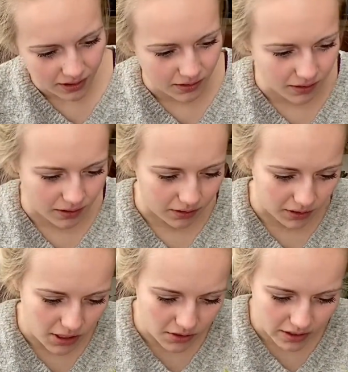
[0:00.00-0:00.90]
The
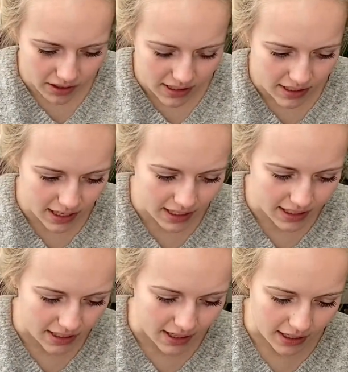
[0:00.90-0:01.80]
soil is staying
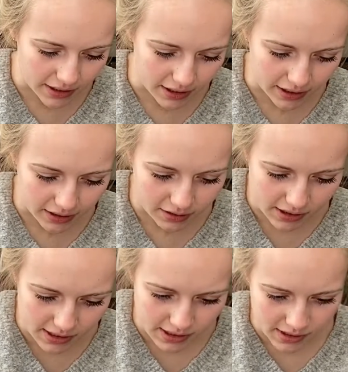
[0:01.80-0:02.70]
together and it
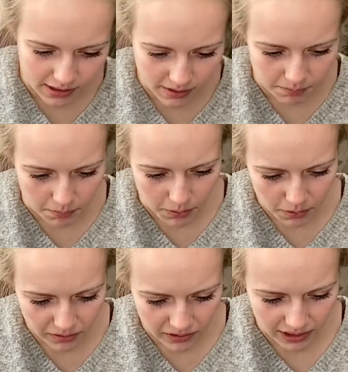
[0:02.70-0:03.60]
didn't
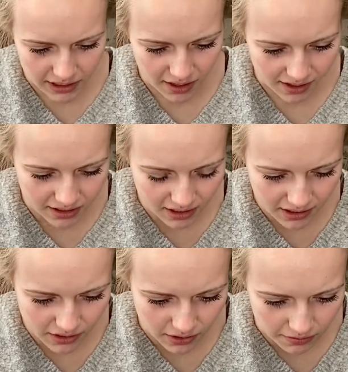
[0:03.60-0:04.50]
move when I tugged on
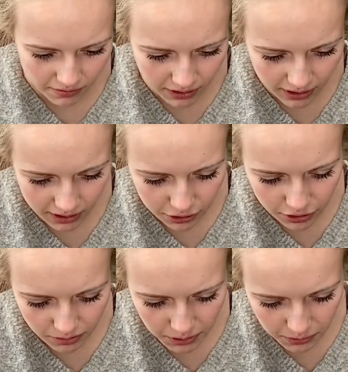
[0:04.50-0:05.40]
it, so I feel like there
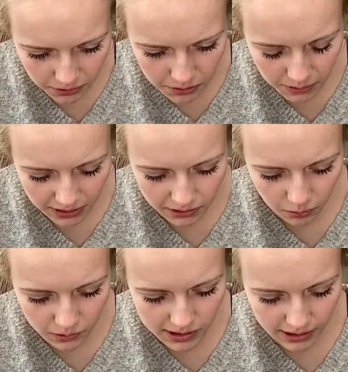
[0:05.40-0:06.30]
should be roots, but I
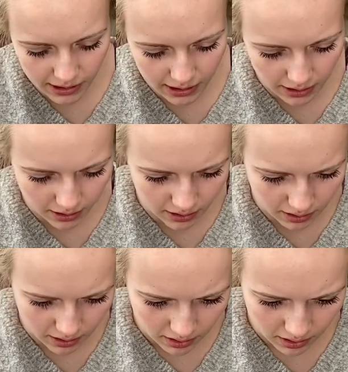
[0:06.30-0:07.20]
don't see any.
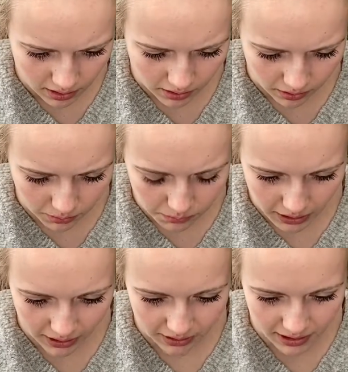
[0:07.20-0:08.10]

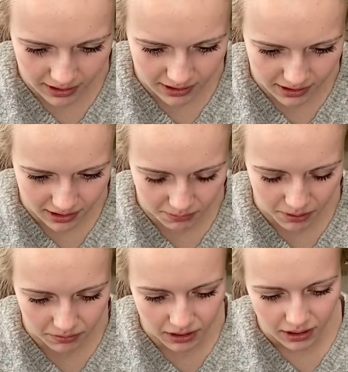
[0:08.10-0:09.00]
Okay, that just came
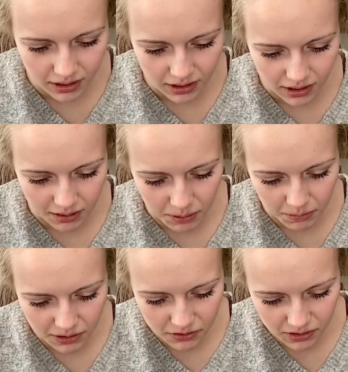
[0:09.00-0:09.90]
off. Okay,
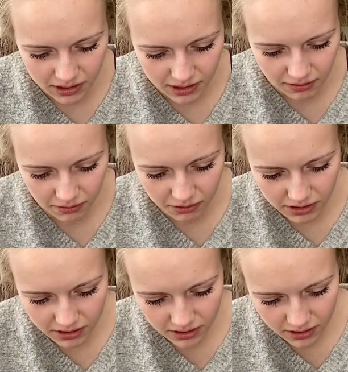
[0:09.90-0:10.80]
maybe this one doesn't have roots.